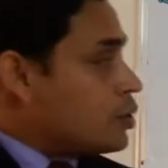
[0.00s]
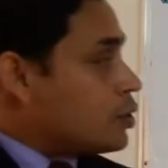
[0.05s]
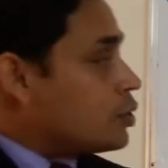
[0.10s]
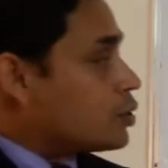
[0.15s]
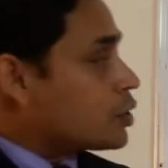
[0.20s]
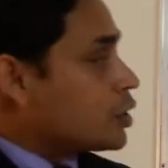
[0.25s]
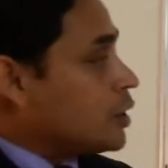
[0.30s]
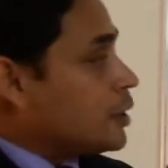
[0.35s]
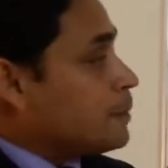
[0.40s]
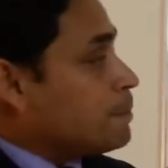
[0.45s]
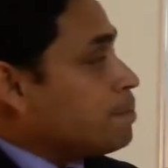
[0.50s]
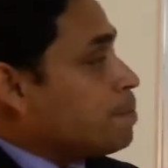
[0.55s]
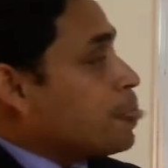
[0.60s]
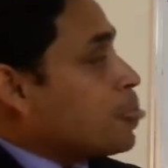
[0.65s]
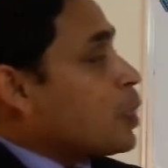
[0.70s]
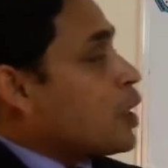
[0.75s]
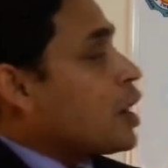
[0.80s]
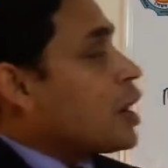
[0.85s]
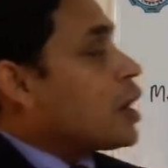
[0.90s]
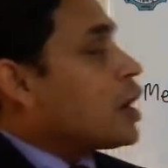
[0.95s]
Okay,
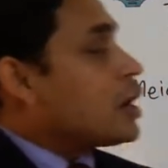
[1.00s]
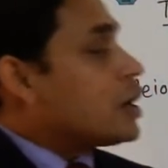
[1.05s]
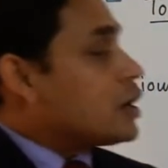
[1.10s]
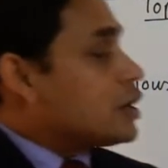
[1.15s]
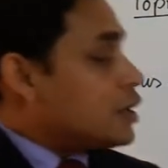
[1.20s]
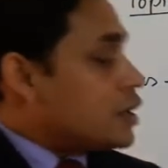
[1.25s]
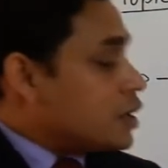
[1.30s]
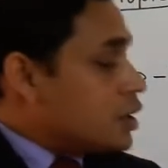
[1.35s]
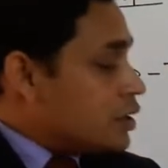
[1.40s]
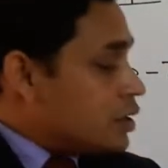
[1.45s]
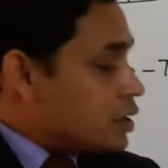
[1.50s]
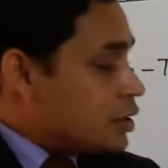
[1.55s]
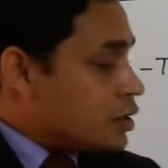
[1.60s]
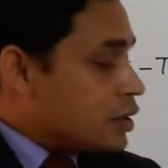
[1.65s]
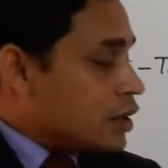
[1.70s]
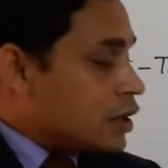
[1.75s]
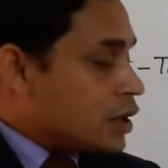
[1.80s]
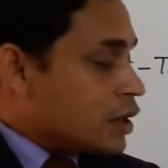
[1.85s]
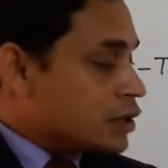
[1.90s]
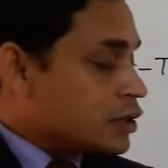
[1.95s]

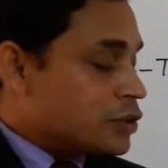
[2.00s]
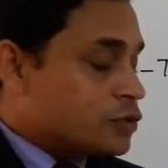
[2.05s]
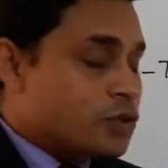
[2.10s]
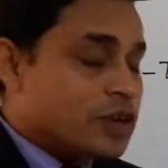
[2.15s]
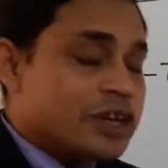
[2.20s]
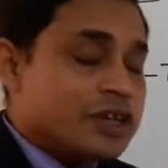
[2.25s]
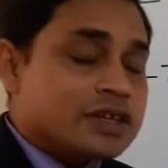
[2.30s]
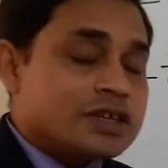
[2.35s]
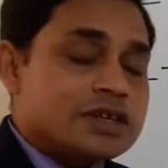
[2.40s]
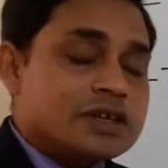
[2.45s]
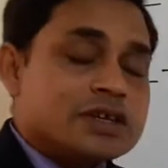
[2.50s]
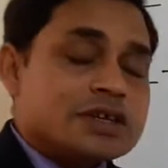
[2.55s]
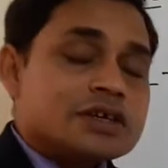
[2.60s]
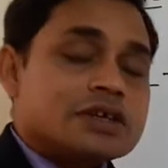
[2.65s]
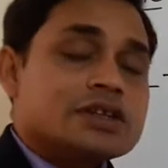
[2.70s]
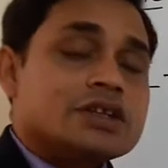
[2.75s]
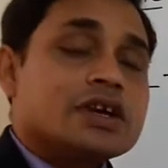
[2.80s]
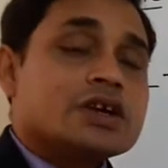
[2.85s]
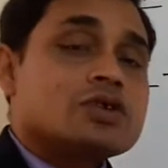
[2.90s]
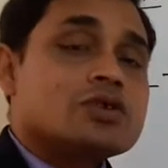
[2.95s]
otherwise
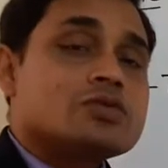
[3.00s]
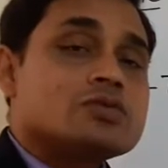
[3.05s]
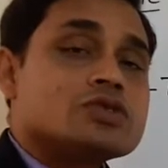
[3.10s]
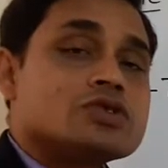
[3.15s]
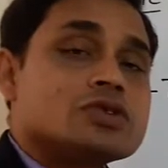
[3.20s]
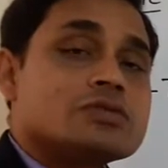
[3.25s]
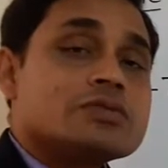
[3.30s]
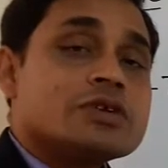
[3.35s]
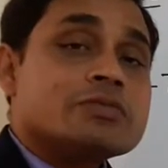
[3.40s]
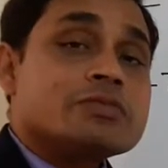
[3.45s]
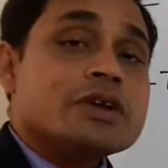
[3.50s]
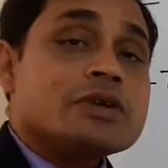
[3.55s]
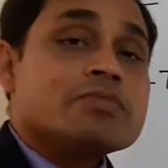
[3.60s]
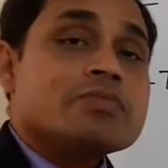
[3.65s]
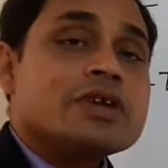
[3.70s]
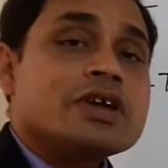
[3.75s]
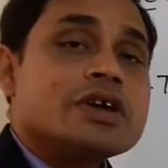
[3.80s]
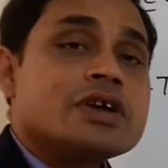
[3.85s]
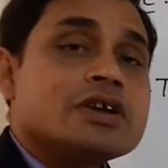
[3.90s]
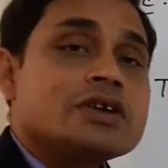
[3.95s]
the chromosome number
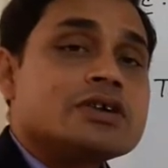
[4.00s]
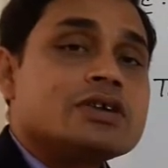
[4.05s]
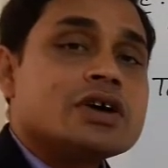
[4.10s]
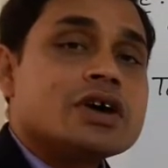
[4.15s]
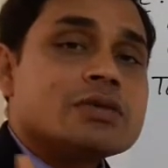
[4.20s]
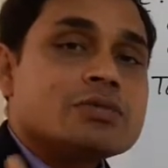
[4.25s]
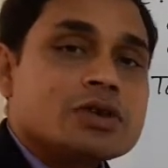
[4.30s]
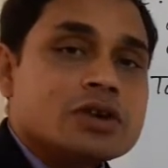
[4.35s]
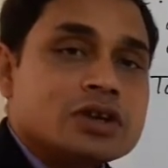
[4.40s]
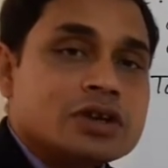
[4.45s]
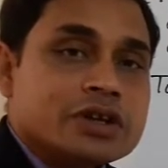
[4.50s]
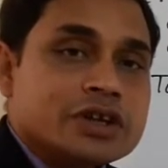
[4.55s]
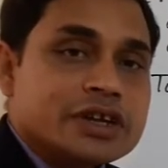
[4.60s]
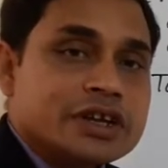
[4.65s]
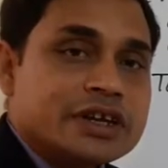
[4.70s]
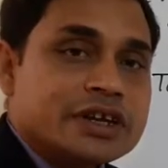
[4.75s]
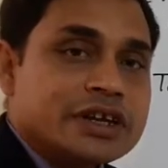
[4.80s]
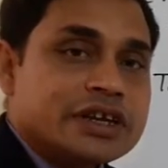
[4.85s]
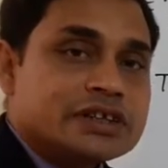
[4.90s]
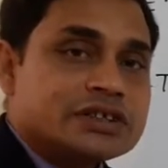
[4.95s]
may double
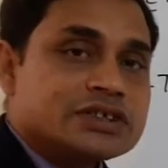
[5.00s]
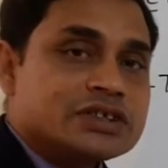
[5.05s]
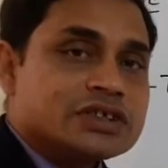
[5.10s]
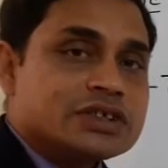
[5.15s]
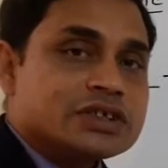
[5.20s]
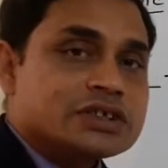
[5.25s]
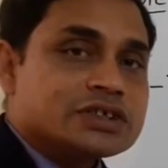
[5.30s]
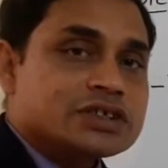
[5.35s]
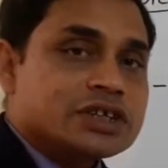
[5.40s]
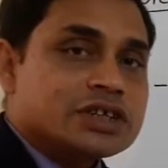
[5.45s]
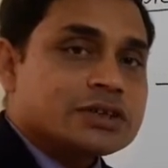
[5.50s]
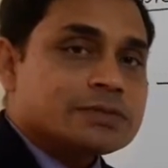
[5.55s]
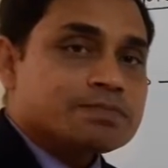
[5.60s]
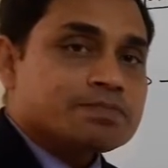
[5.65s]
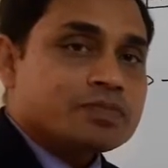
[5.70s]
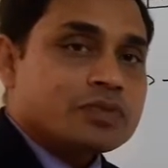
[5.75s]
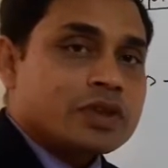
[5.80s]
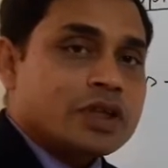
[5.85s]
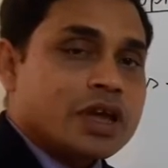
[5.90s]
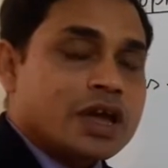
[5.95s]
in next
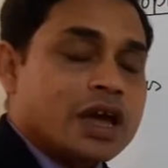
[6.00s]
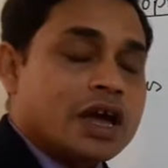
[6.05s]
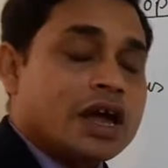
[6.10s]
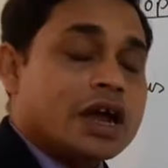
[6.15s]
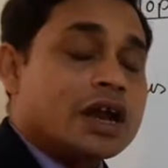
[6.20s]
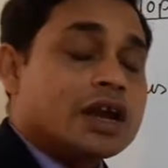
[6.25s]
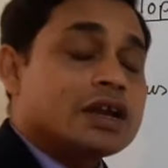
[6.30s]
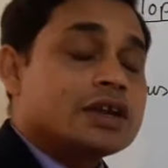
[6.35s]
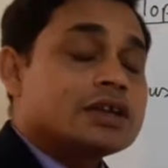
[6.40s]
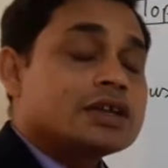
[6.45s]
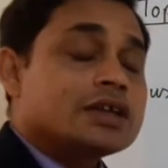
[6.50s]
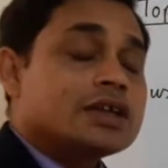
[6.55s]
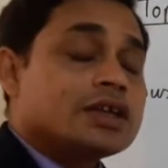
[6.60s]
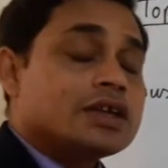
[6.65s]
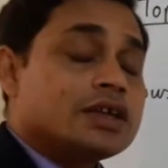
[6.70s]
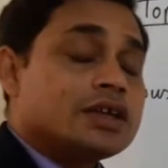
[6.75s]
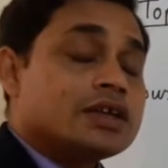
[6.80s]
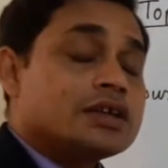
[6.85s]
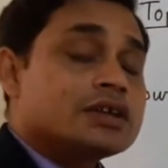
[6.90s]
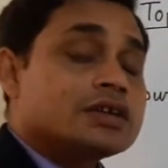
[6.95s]
generation, and
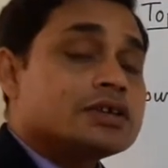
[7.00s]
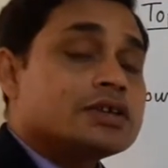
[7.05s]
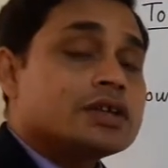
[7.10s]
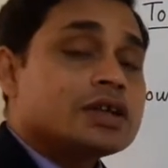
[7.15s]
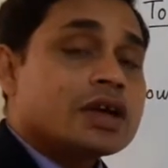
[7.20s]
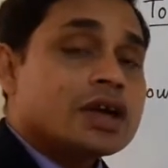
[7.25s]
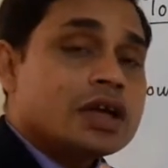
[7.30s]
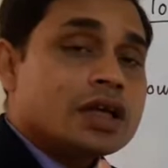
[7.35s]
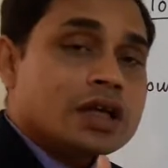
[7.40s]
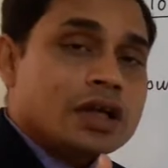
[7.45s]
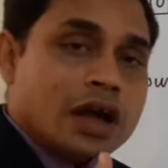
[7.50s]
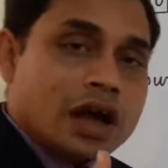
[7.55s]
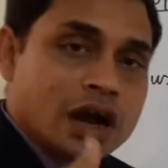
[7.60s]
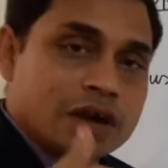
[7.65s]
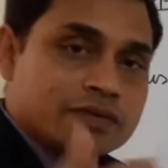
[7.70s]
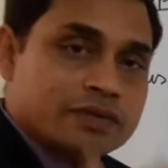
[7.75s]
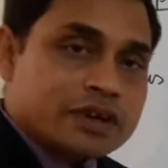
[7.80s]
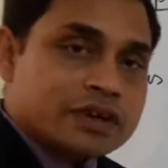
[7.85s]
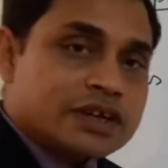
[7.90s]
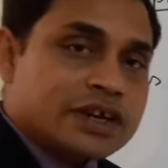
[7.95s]
in
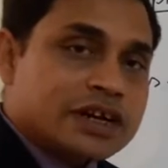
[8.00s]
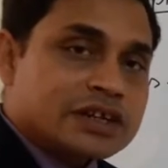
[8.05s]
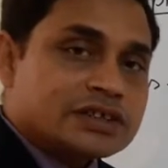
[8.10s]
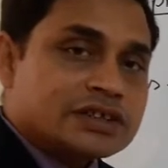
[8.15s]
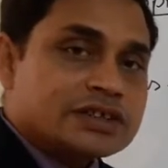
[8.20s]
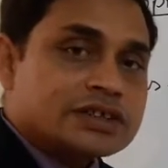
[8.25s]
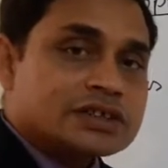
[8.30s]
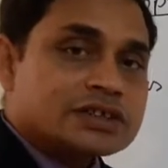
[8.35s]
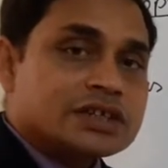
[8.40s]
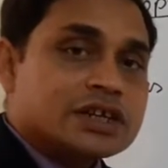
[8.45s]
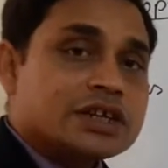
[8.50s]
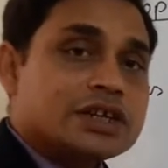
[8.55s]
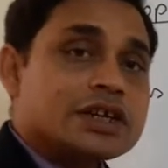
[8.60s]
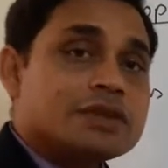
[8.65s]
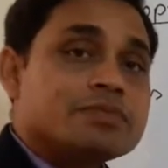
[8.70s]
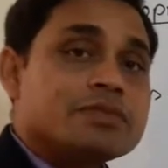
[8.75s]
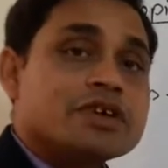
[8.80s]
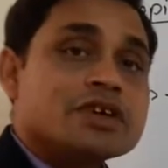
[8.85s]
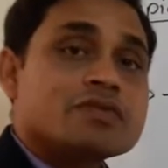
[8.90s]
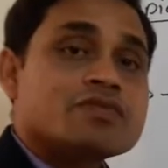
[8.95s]
after that generation
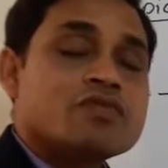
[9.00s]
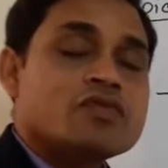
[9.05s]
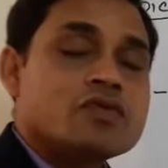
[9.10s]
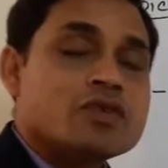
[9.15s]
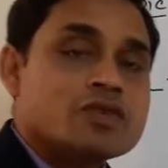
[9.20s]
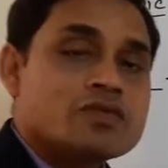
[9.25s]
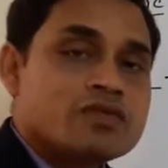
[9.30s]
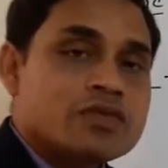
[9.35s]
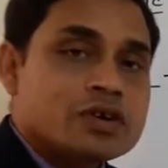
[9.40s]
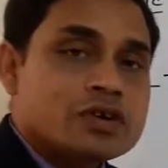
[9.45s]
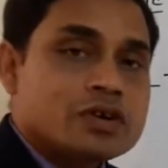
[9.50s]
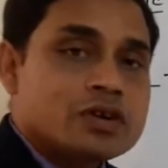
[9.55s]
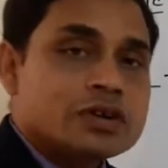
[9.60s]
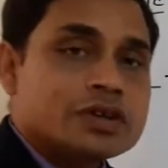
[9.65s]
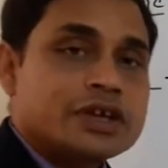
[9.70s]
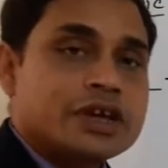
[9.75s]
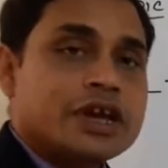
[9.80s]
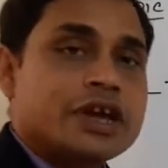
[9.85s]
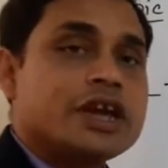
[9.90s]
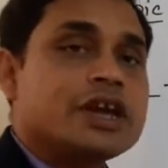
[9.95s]
it becomes
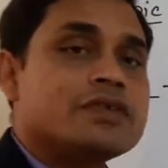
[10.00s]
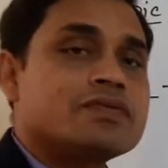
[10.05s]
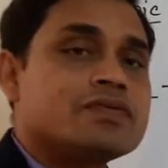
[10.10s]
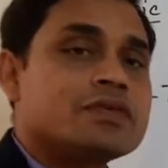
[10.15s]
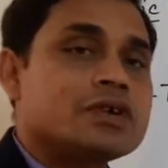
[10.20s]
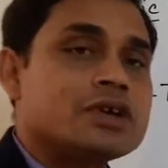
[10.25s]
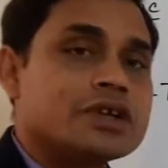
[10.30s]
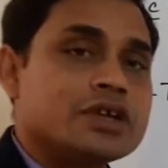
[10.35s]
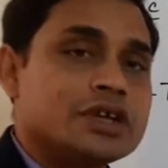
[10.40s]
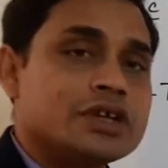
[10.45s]
4-fold, 8-fold.